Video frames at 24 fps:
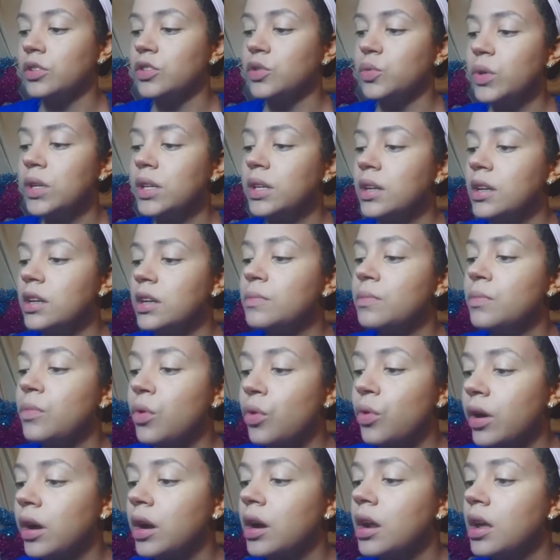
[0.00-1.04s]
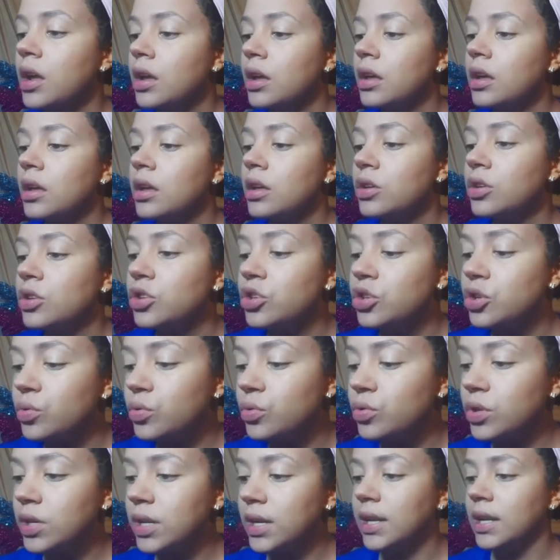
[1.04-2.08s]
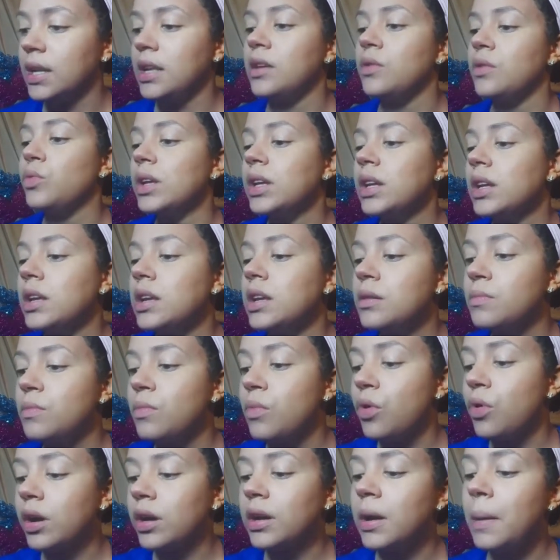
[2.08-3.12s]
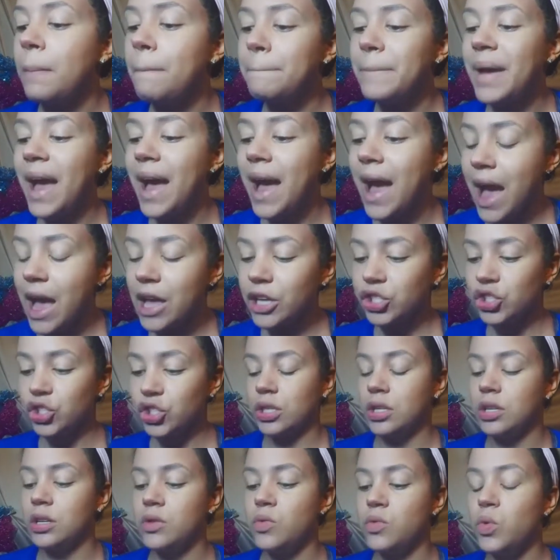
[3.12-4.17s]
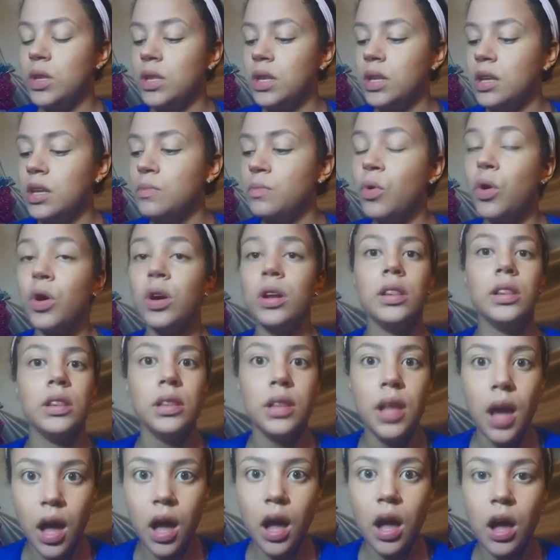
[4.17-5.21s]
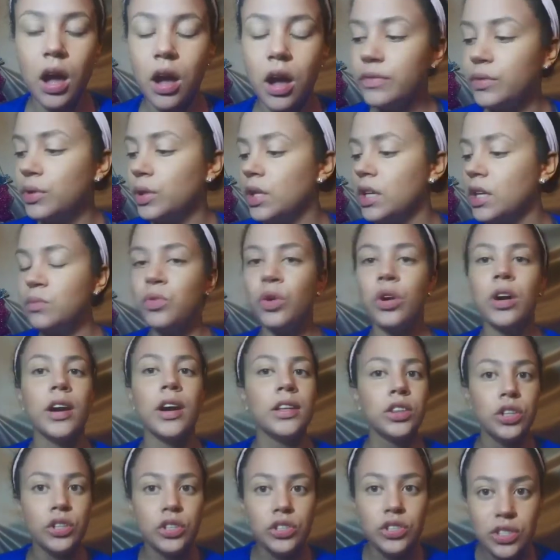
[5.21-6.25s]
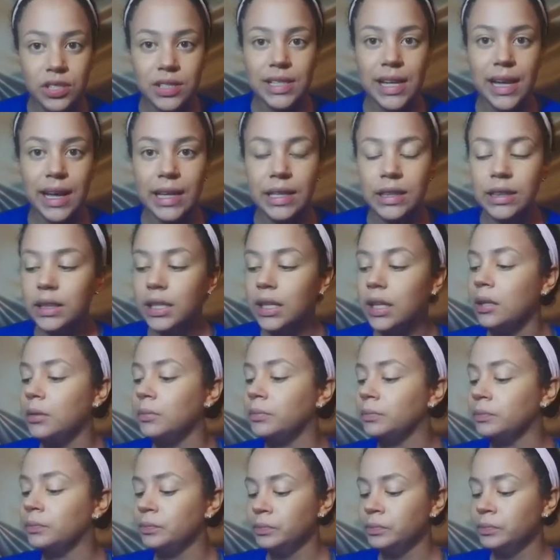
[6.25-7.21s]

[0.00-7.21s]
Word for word: We need more unity. We need more compassion. We need more love. We need more understanding.